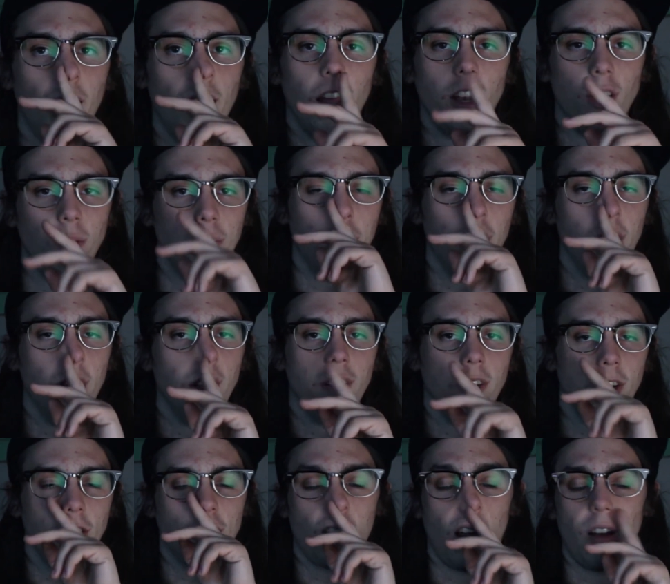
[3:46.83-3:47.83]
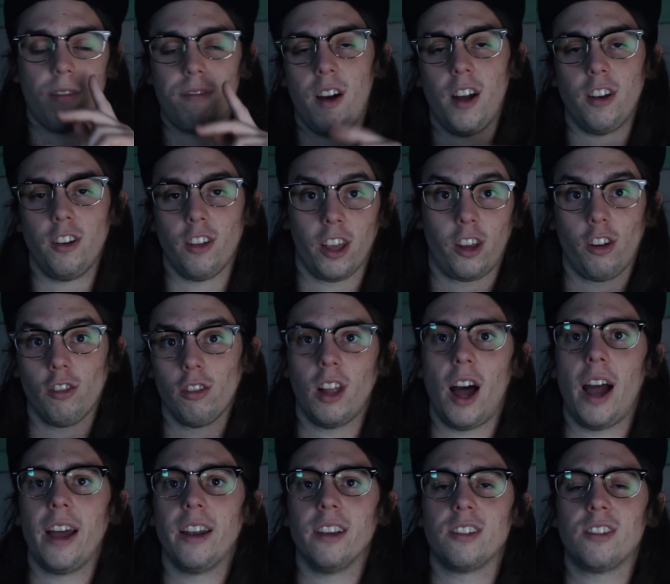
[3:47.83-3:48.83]
and you try to find your
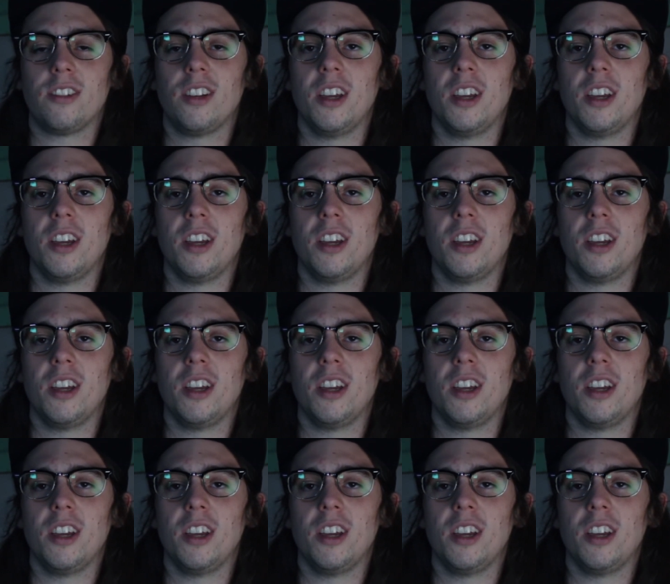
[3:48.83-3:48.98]
lightest